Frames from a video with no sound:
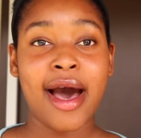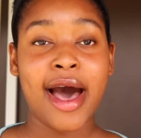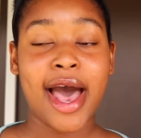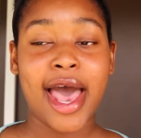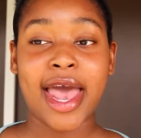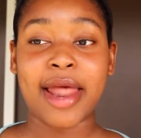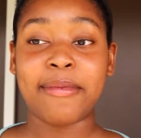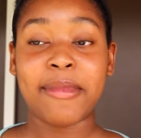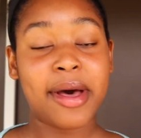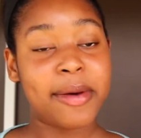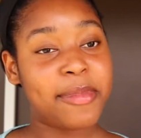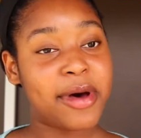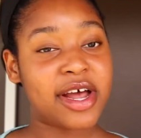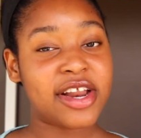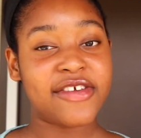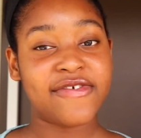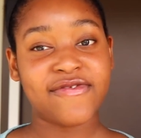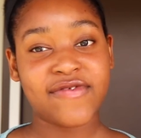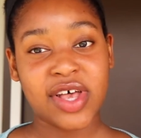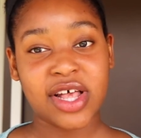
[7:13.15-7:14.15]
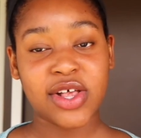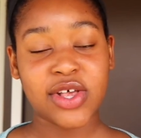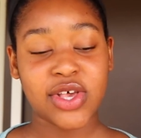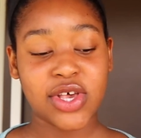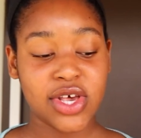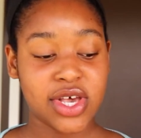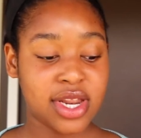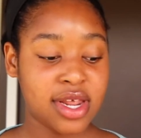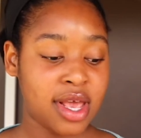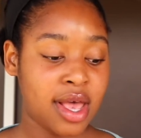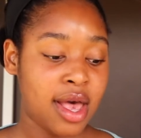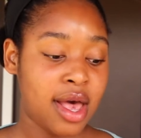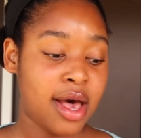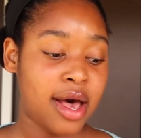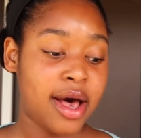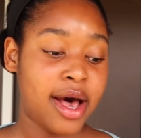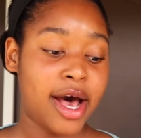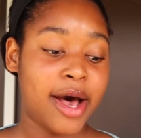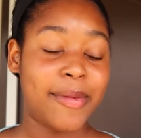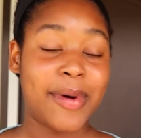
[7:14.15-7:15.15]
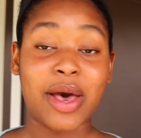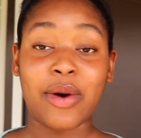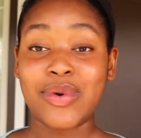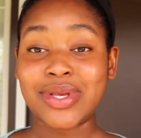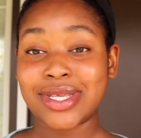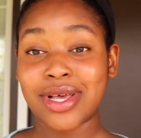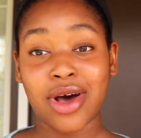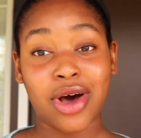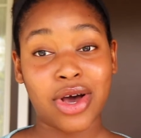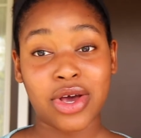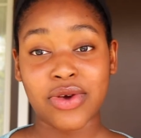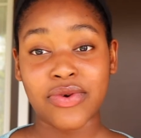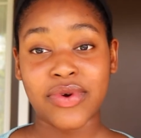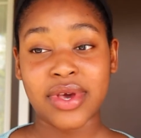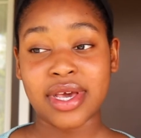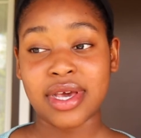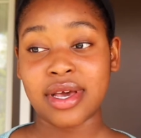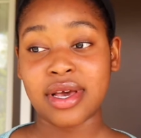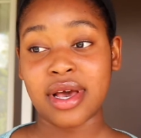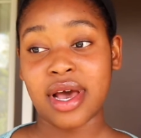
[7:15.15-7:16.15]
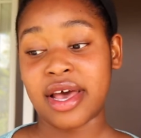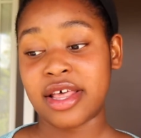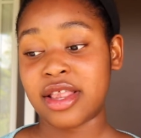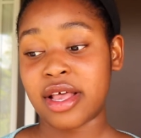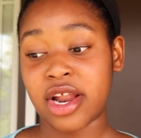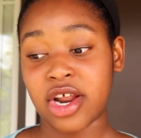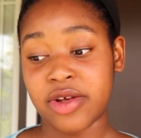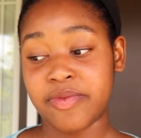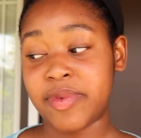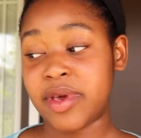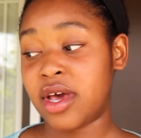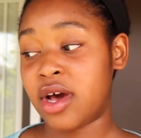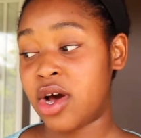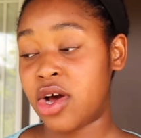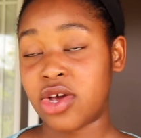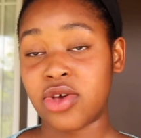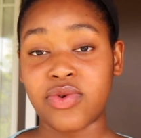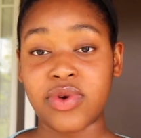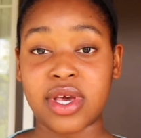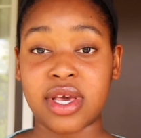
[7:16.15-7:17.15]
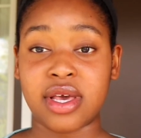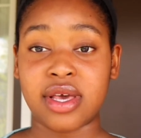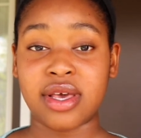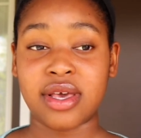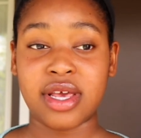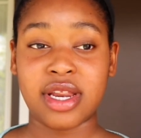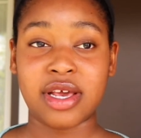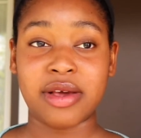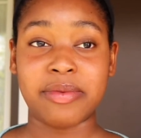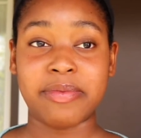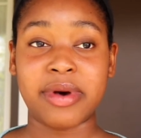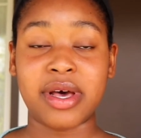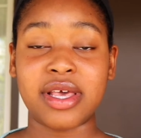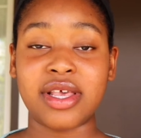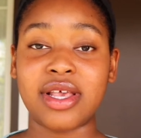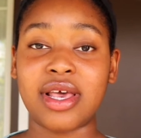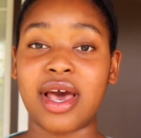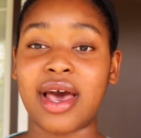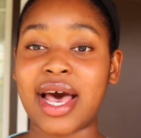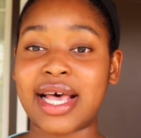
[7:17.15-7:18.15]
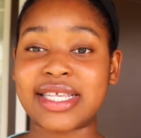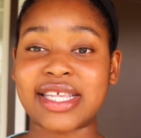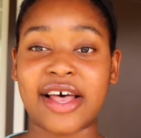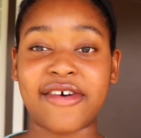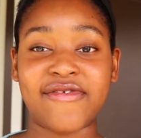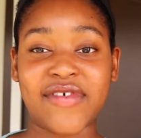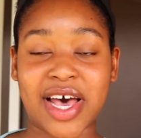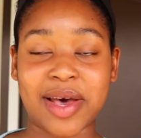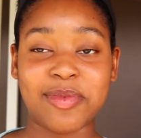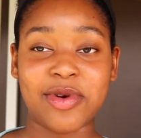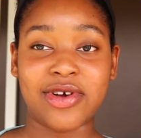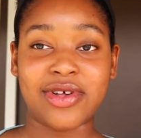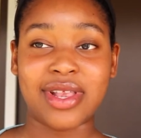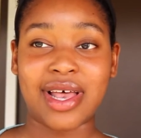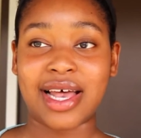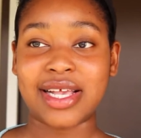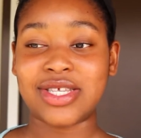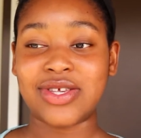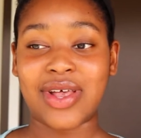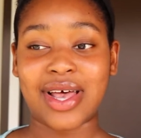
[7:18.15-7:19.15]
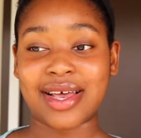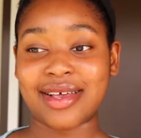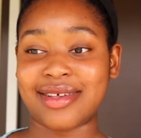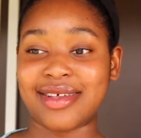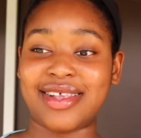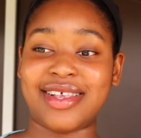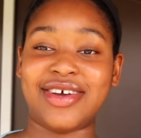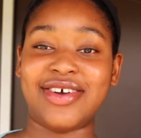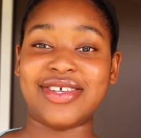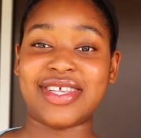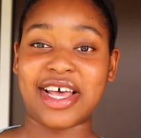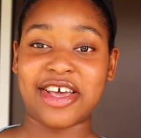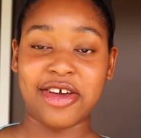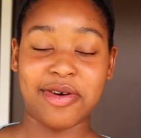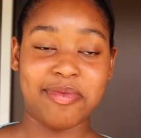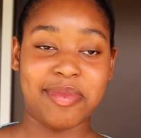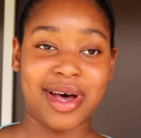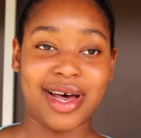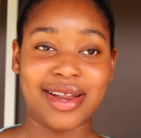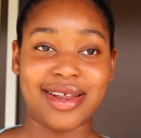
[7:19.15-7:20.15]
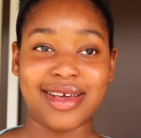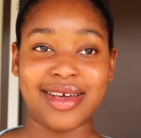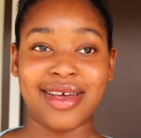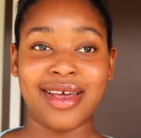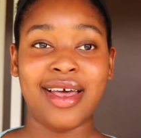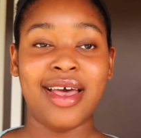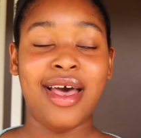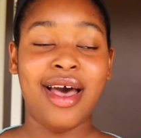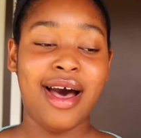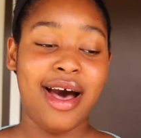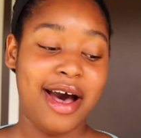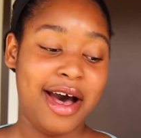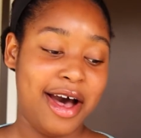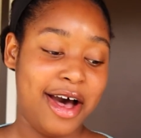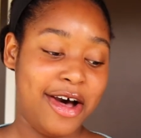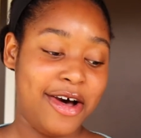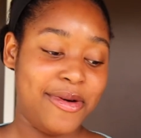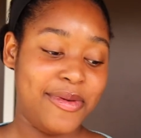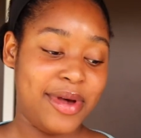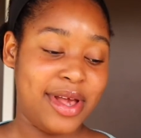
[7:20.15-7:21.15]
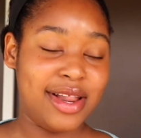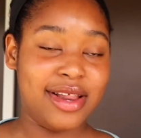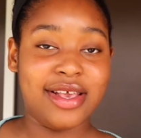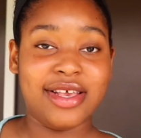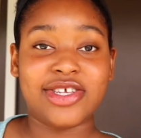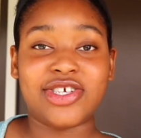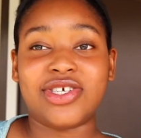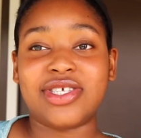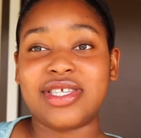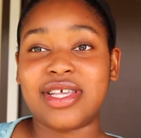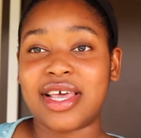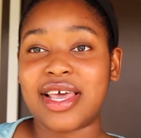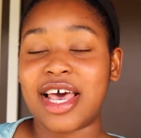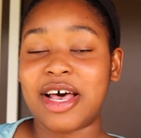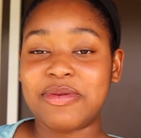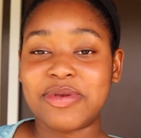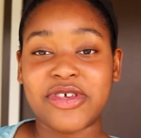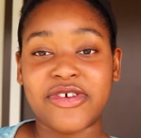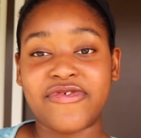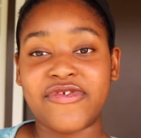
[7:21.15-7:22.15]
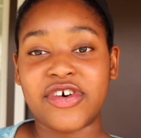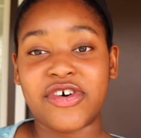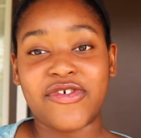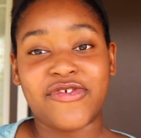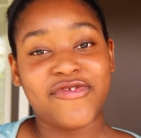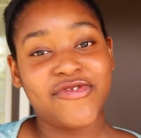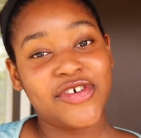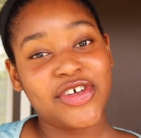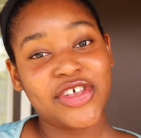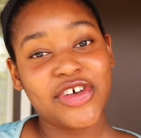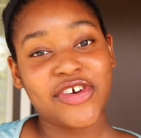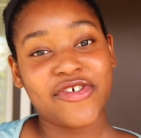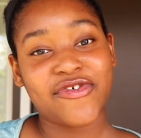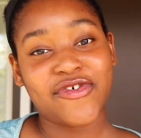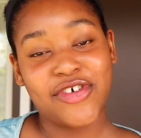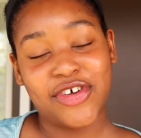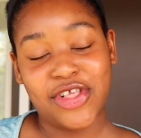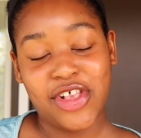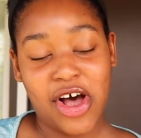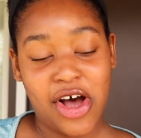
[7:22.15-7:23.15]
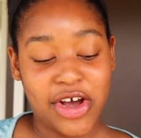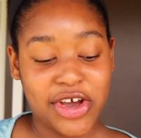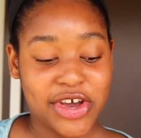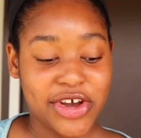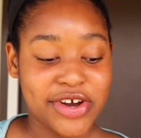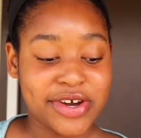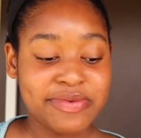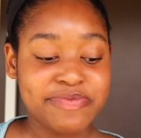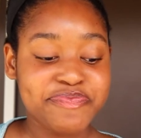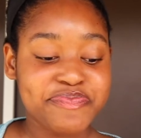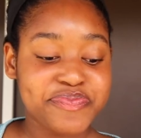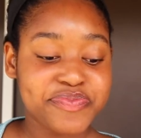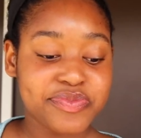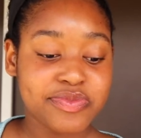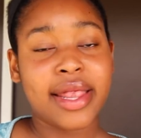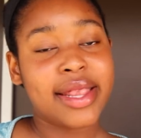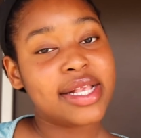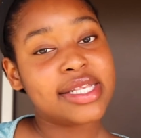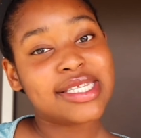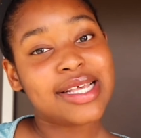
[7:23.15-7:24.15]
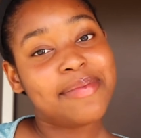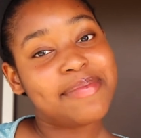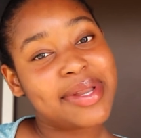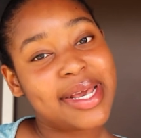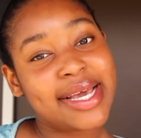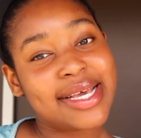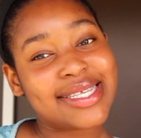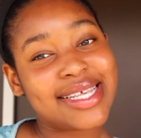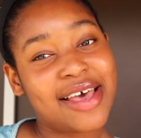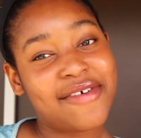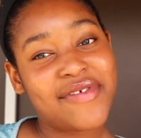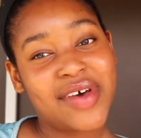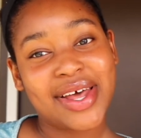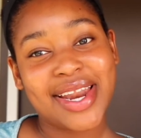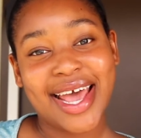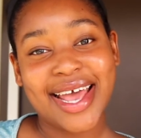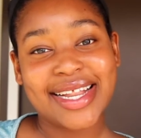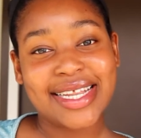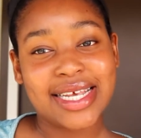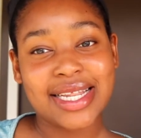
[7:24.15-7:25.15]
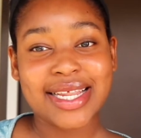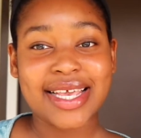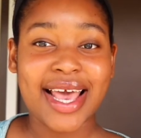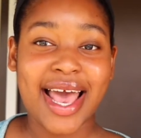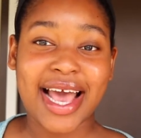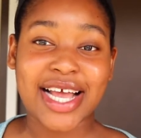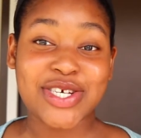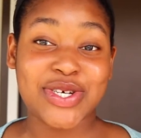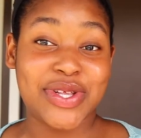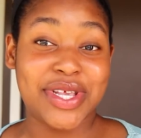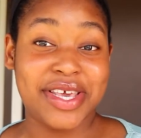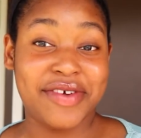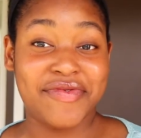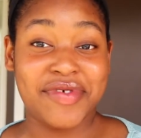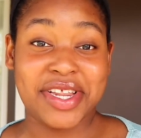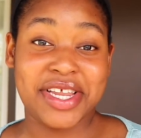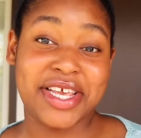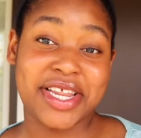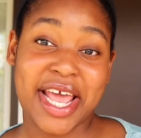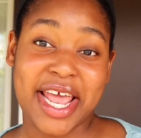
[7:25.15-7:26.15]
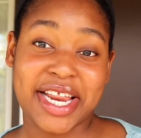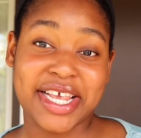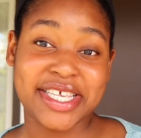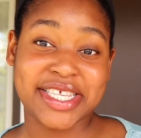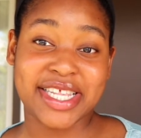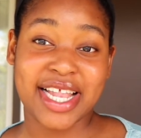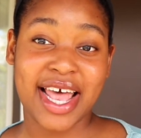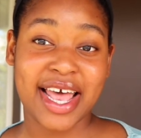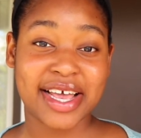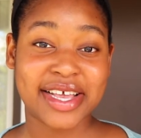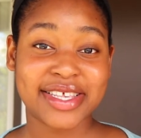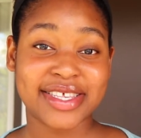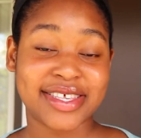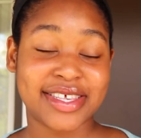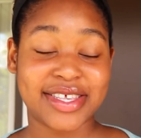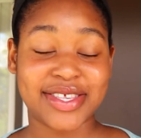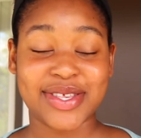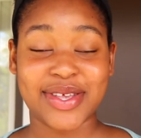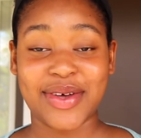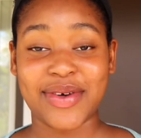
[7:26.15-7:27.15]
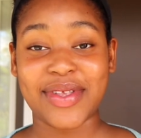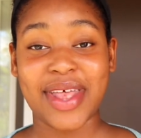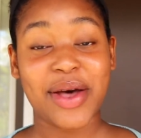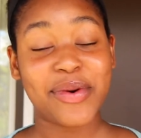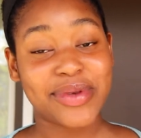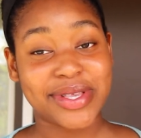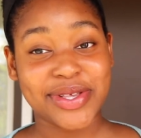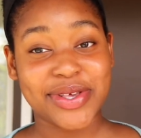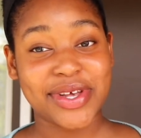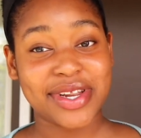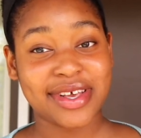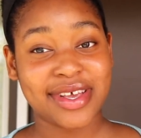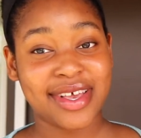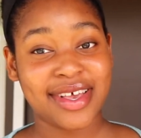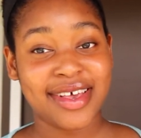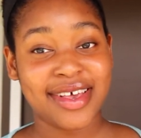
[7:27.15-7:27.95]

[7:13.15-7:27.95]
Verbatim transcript: And my body felt good. Um, I wasn't hungry. I thought I'd be hungry eating it, but it has that fiber in that, so that clears out your body um, and it just like helps you feel fuller for longer. And then some days I found I didn't actually even need any snacks, so that was good.